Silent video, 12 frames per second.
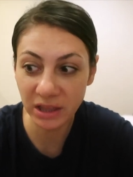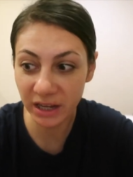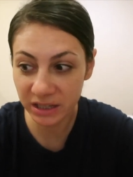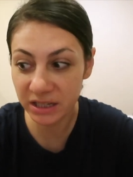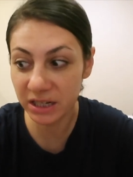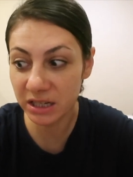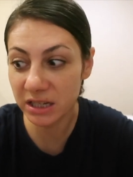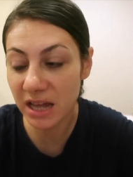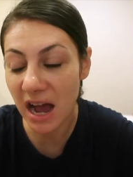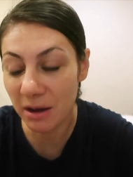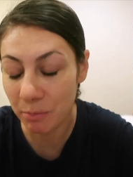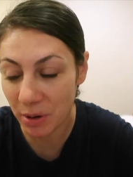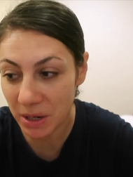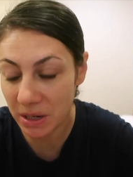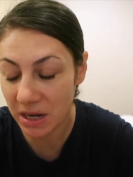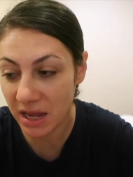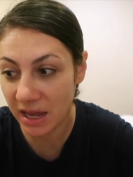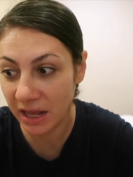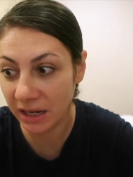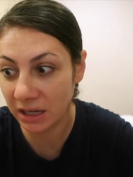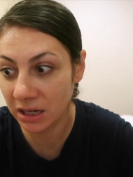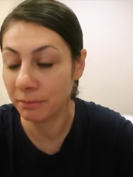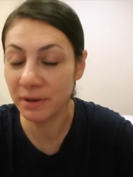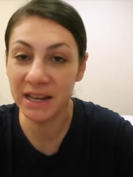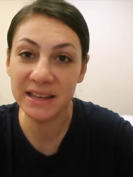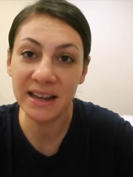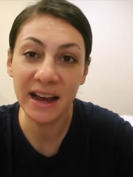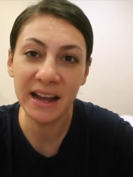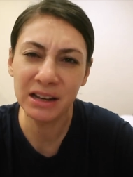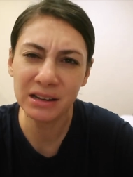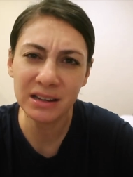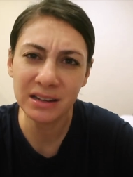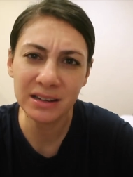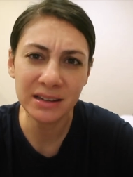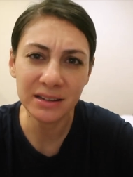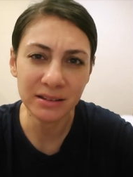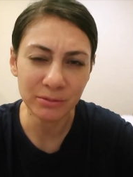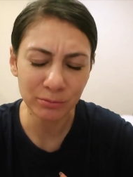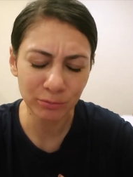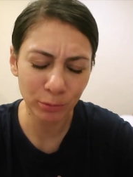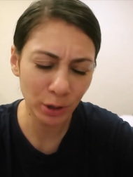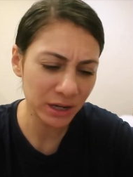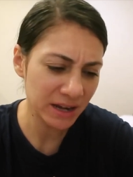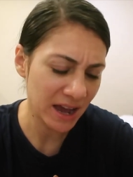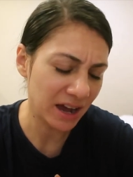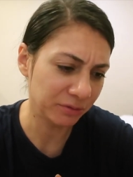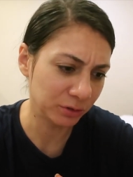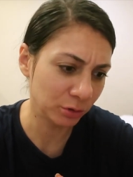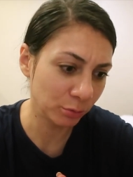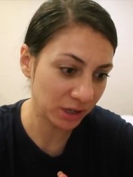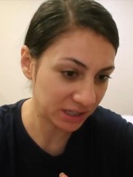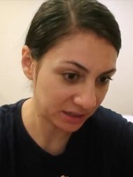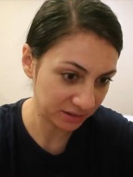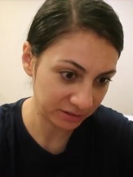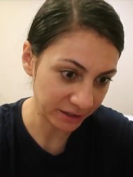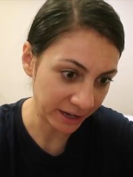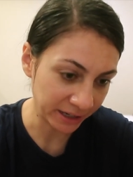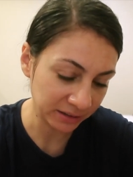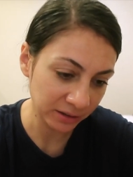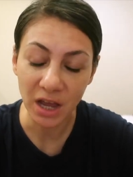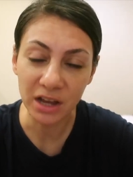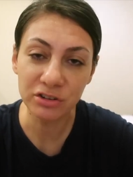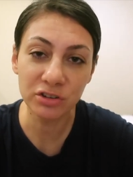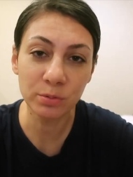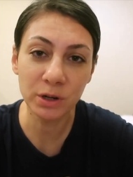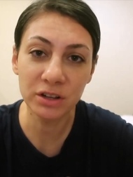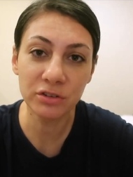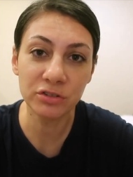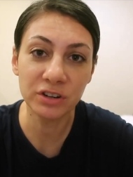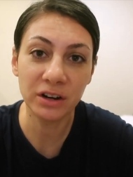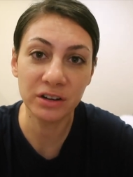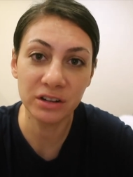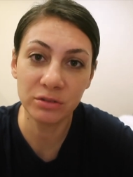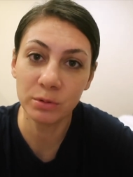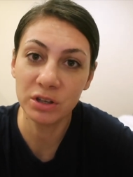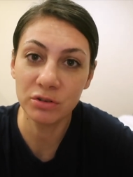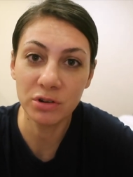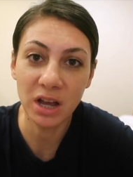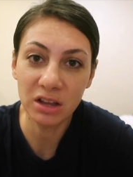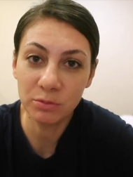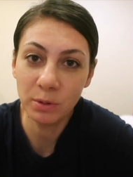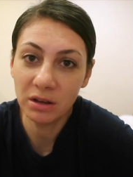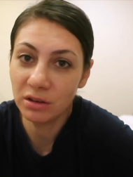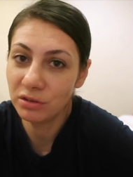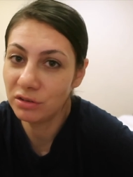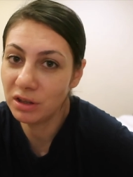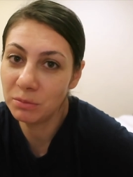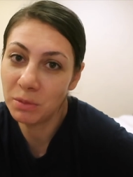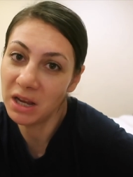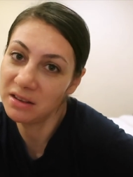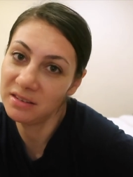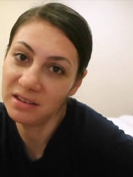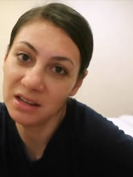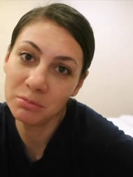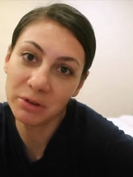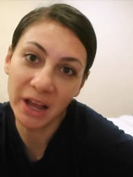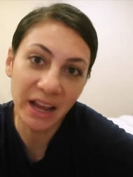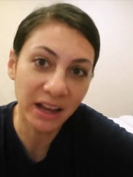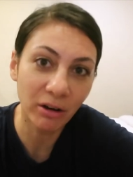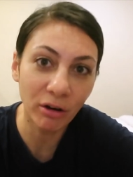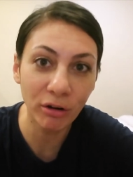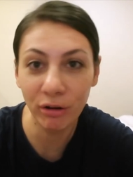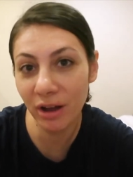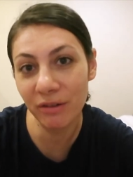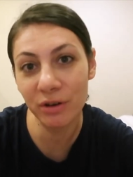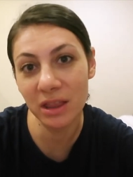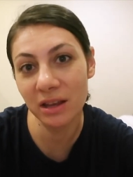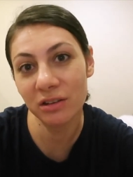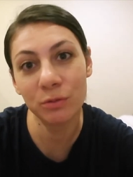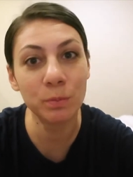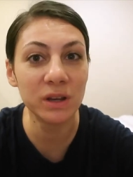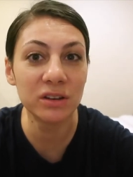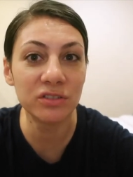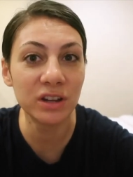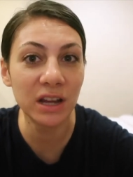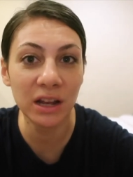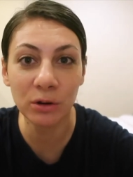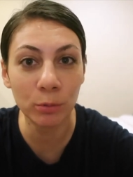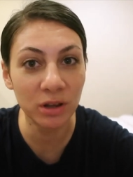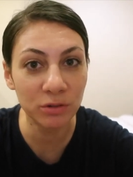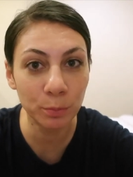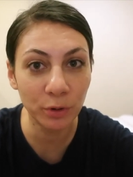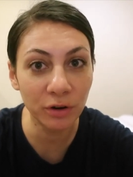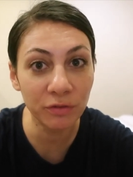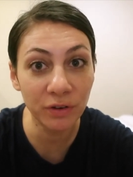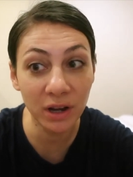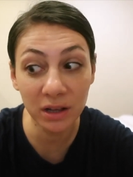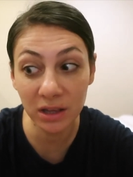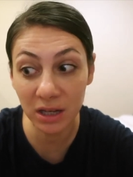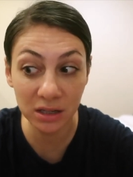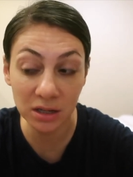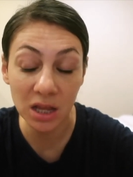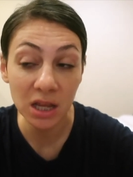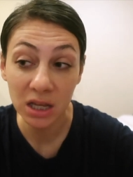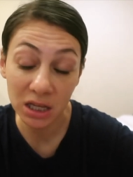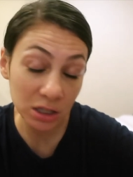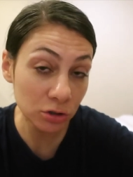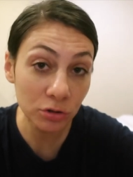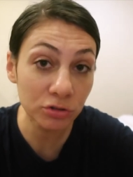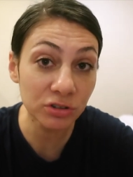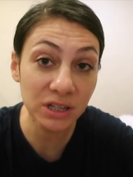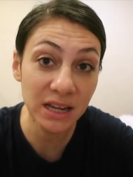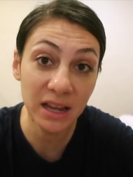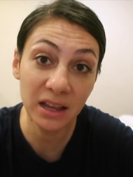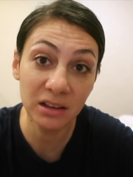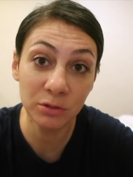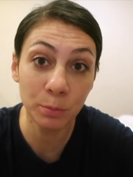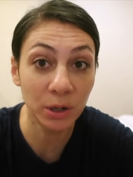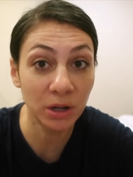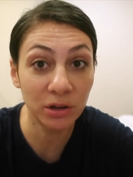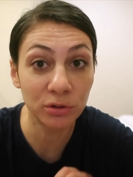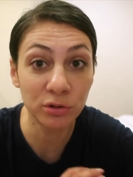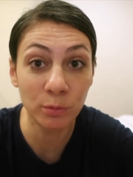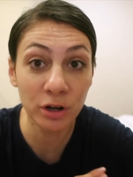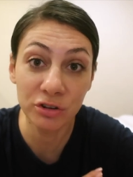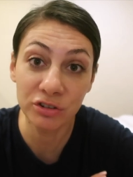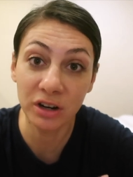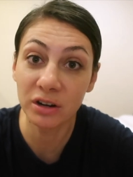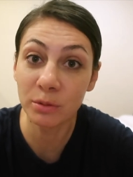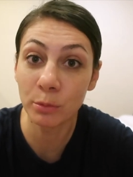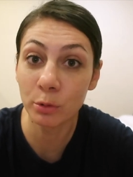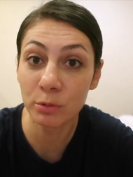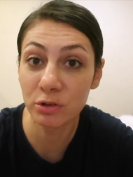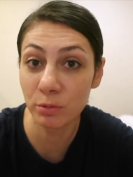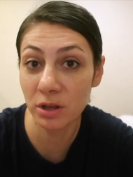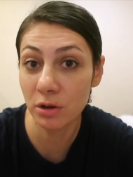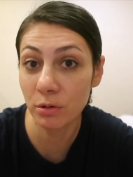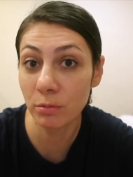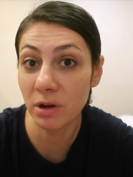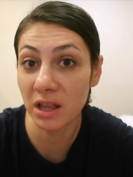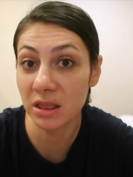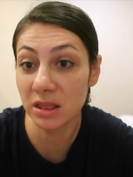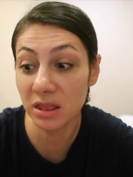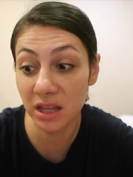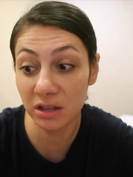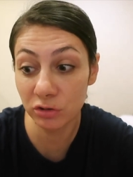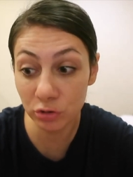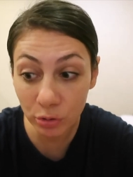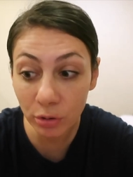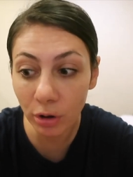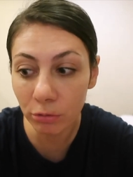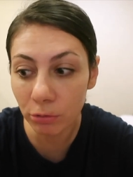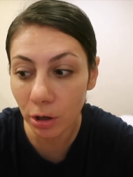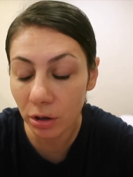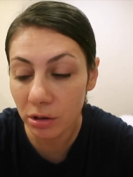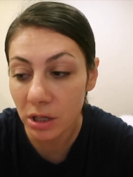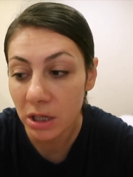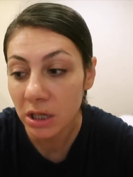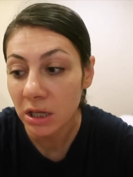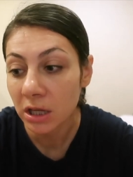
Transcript: that didn't happen and my dad wouldn't have to witness that. I just wanted to share this with you guys because it might seem like, oh, everything is peachy and always perfect, and it usually is, but I also want to share the moments with you when things do go wrong.